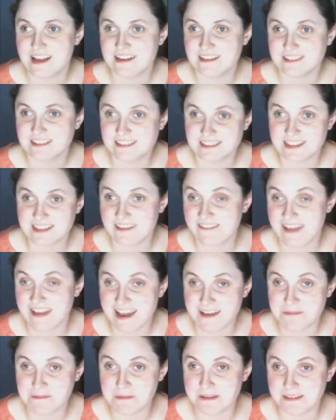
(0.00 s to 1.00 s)
stuff
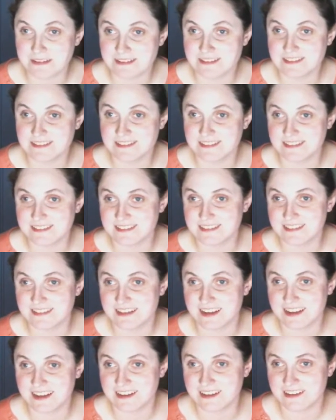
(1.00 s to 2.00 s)
happens
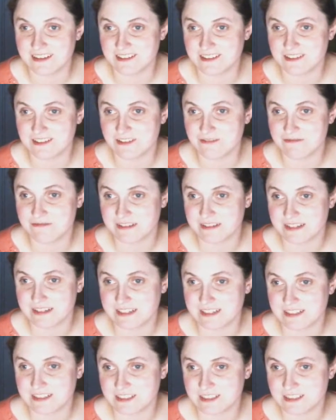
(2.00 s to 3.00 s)
and you just don't
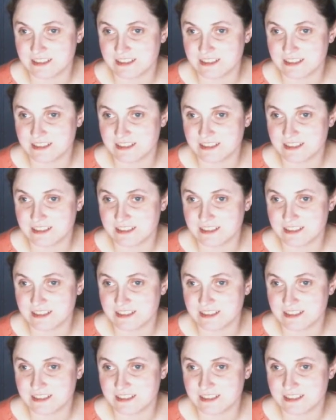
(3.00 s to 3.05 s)
finish.